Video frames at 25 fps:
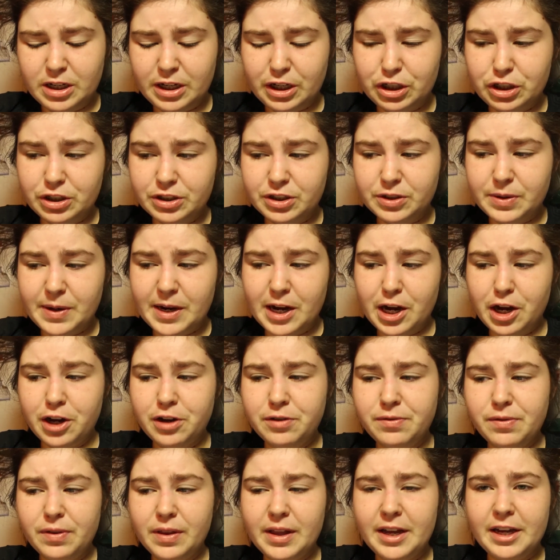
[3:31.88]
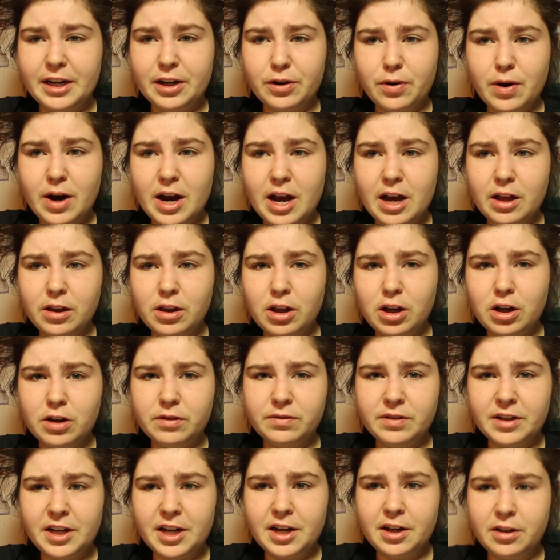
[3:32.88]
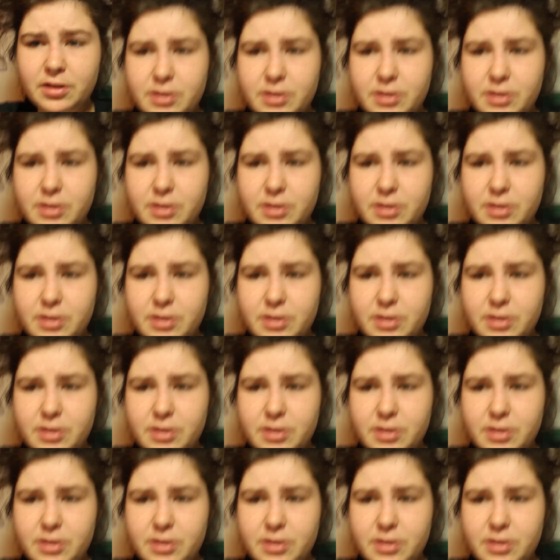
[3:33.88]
Also I overlaid quite a lot of it,